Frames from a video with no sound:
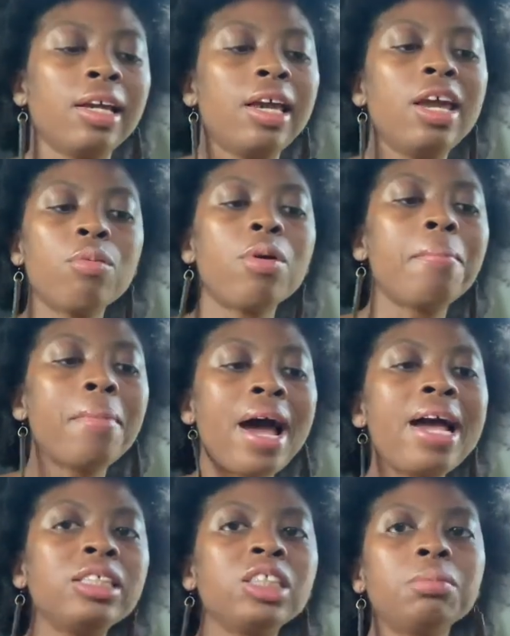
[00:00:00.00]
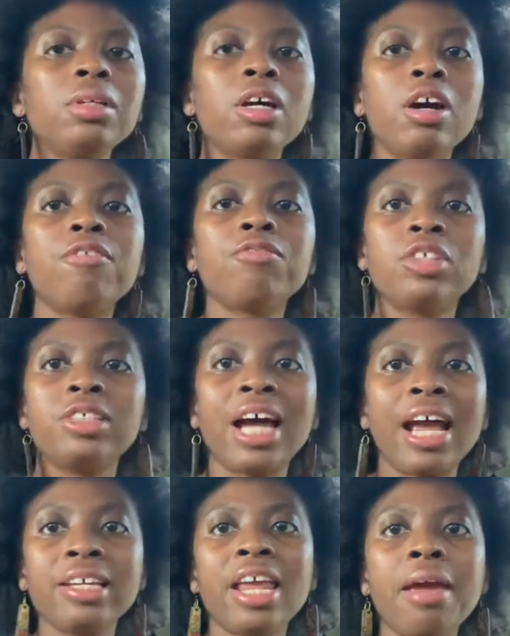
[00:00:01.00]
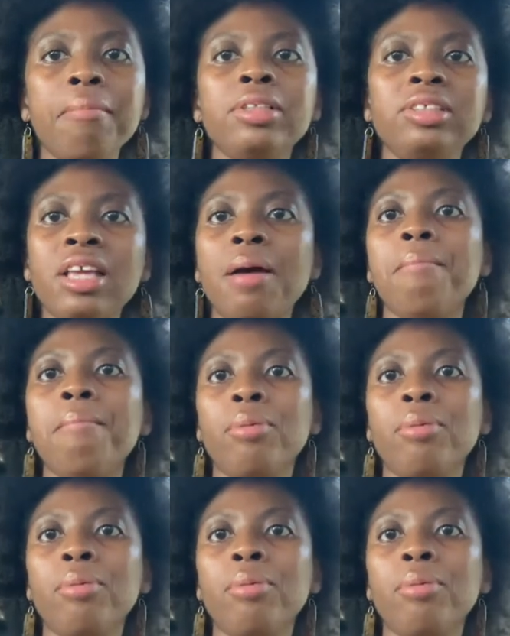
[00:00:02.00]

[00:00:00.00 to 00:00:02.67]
it reminds me of the dynamics that